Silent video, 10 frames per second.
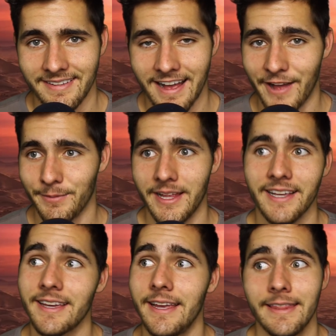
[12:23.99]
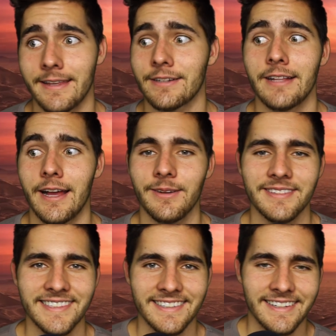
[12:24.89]
I'm like in the
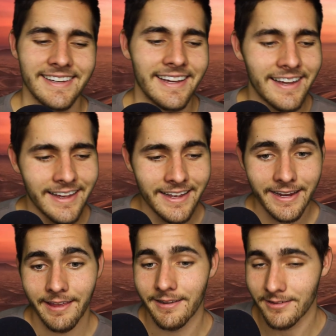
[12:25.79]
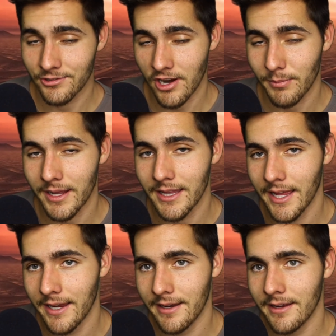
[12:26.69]
clouds, getting struck by
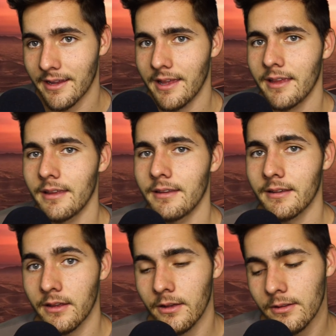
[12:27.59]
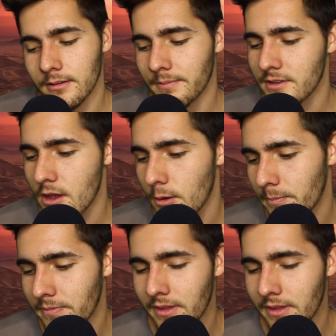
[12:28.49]
lightning and killed. So,